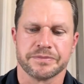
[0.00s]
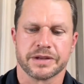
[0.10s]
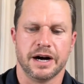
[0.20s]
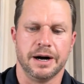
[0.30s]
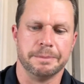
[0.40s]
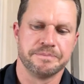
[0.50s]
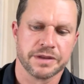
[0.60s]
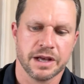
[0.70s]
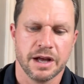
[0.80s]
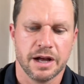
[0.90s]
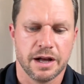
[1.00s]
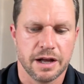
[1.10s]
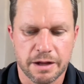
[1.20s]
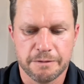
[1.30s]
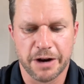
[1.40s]

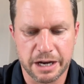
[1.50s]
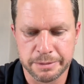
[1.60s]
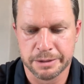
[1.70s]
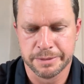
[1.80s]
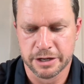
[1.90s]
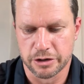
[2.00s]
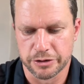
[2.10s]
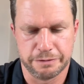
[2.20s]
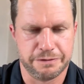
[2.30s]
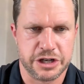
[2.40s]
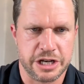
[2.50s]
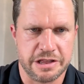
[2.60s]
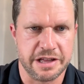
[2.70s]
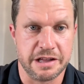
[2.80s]
Vitamin and mineral deficiency.